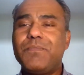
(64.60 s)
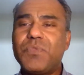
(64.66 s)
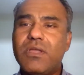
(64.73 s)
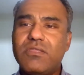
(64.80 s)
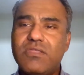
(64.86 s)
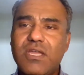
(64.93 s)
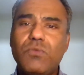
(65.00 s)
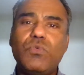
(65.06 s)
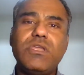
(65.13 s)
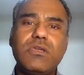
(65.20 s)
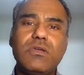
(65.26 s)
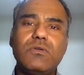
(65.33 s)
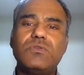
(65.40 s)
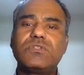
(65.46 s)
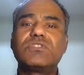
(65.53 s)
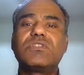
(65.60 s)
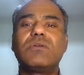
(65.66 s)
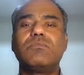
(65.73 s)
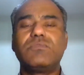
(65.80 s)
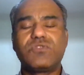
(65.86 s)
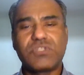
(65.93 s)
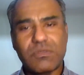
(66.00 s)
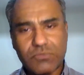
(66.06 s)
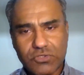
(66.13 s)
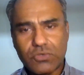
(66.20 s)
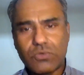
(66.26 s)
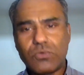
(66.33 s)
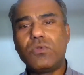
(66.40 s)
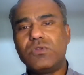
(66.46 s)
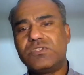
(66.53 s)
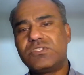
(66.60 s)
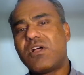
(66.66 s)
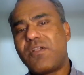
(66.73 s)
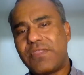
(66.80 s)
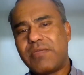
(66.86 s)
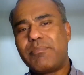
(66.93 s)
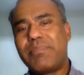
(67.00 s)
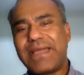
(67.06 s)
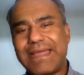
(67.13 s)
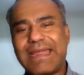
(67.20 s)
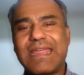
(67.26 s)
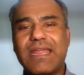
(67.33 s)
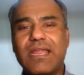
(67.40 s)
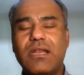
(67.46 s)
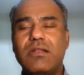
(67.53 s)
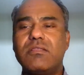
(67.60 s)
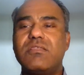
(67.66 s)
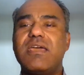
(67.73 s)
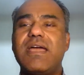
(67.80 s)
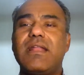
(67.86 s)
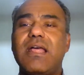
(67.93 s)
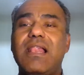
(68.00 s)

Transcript: Then we use some, some tools on the back end that